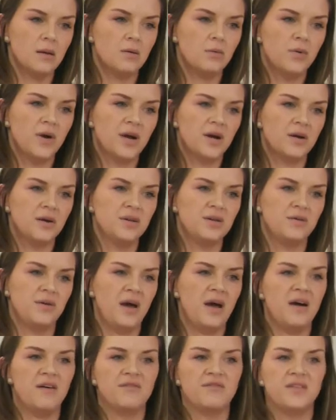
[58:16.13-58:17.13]
where you
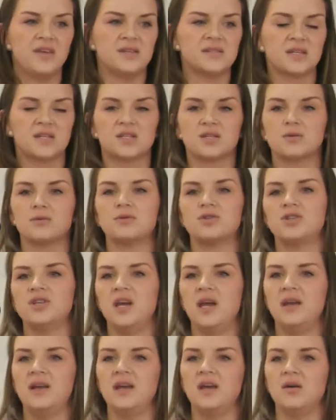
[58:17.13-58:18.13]
have these
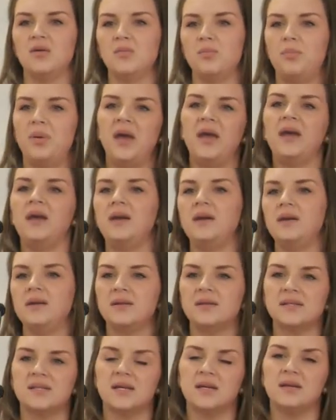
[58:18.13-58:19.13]
excruciating
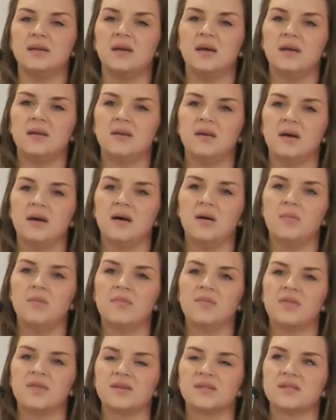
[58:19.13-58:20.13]
pains and
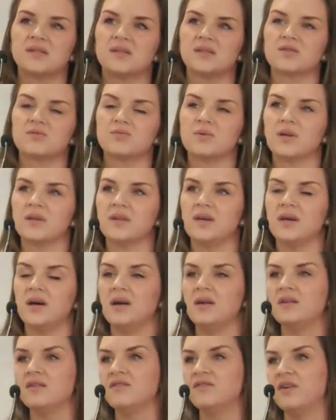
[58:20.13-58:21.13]
this really
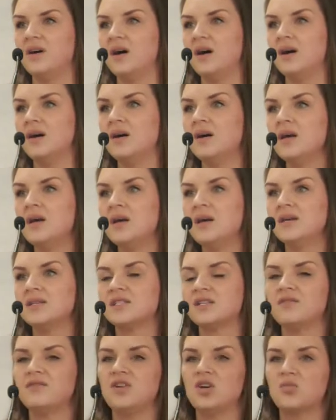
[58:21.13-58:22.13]
kind of
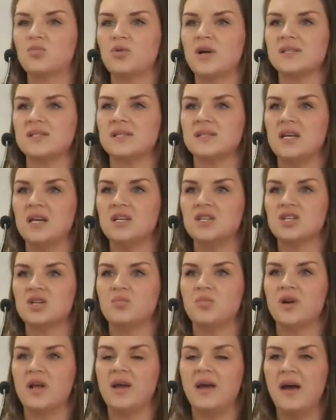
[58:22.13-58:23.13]
severe presentation.
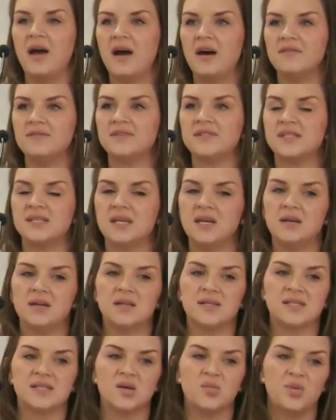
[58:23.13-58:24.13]
But I have seen
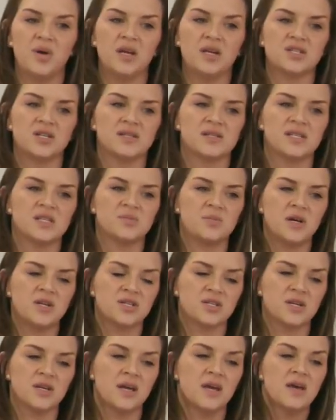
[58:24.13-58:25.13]
in some patients,
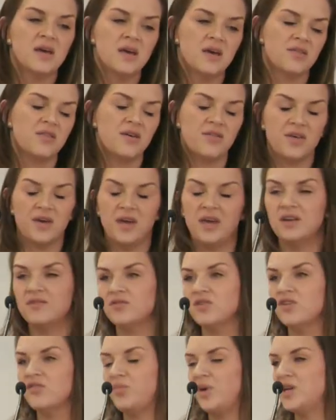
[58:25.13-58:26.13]
especially the
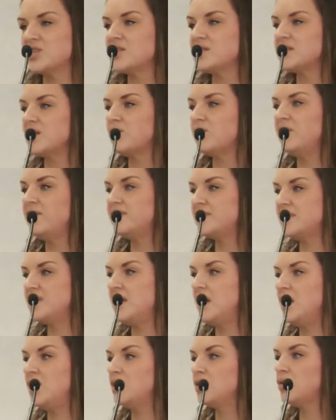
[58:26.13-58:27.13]
handful of patients that we've
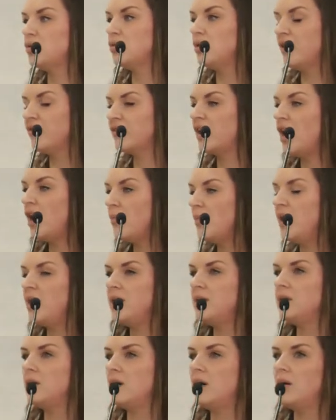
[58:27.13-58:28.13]
seen who have come
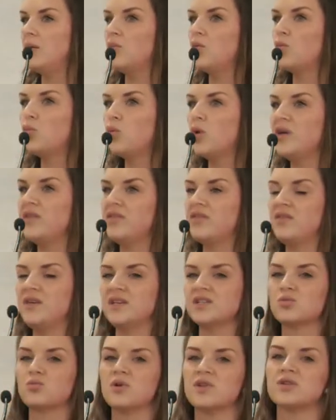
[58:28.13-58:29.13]
in with
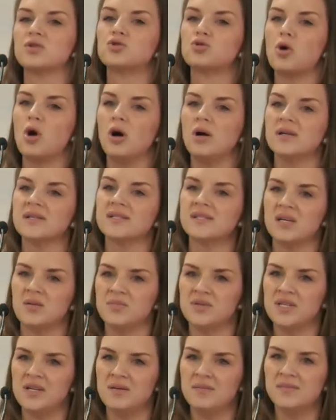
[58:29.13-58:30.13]
these withdrawal
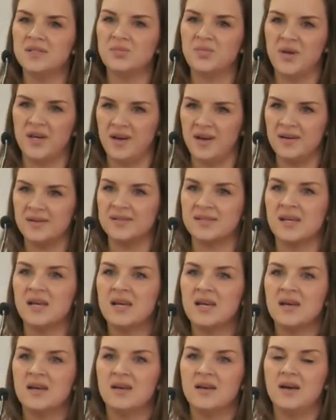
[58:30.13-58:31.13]
symptoms because
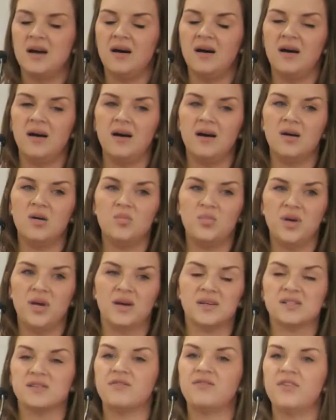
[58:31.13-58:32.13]

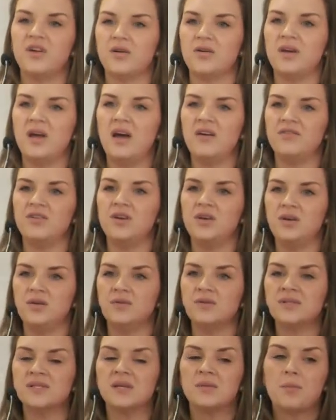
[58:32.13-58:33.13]
of very heavy
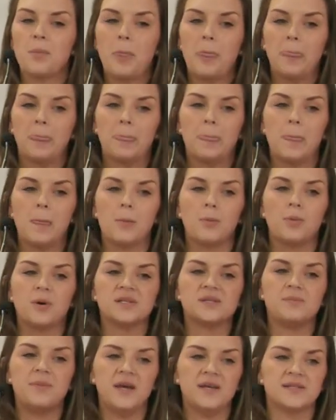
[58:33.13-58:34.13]
use,
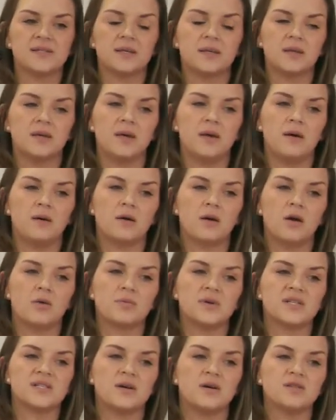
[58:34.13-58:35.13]
was basically a
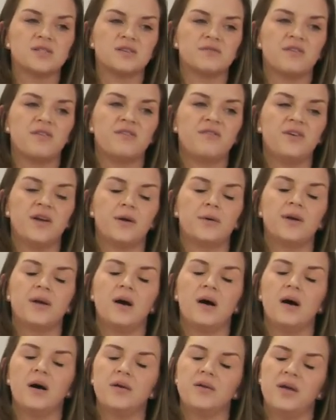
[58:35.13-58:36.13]
result of a very
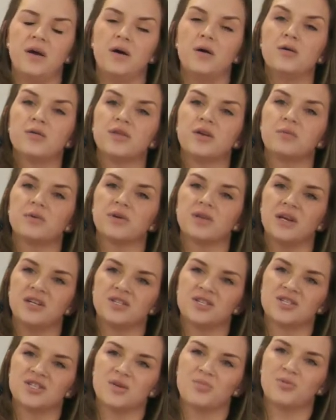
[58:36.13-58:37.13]
unhealthy
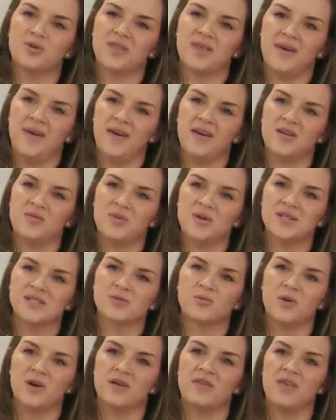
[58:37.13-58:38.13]
relationship with
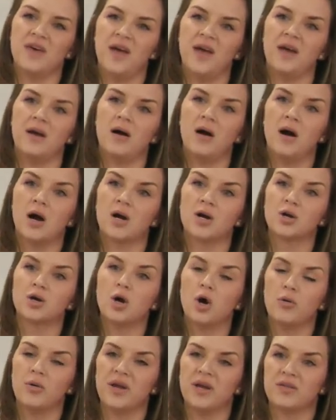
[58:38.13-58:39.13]
cannabis, where they are
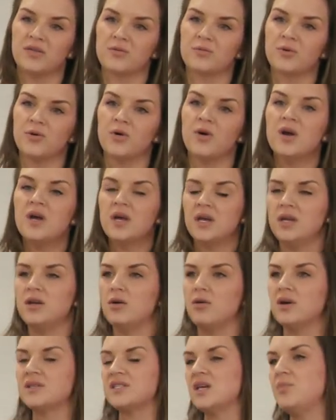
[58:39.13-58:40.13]
going through, you
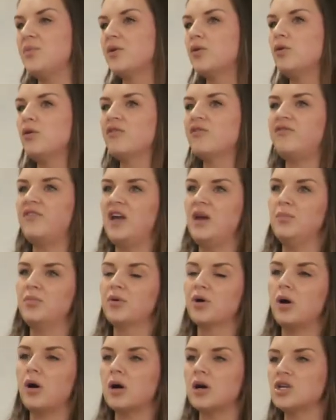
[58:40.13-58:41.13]
know, a typical vape
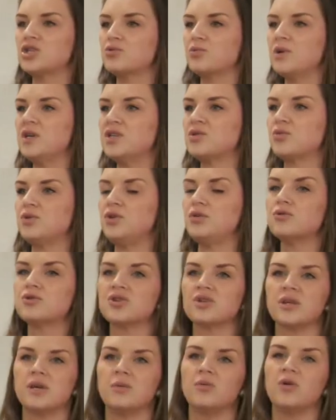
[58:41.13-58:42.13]
cartridge
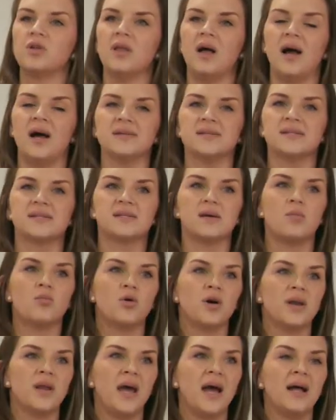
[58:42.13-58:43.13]
usually will last
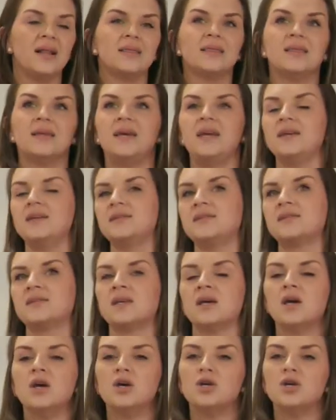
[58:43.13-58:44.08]
someone at least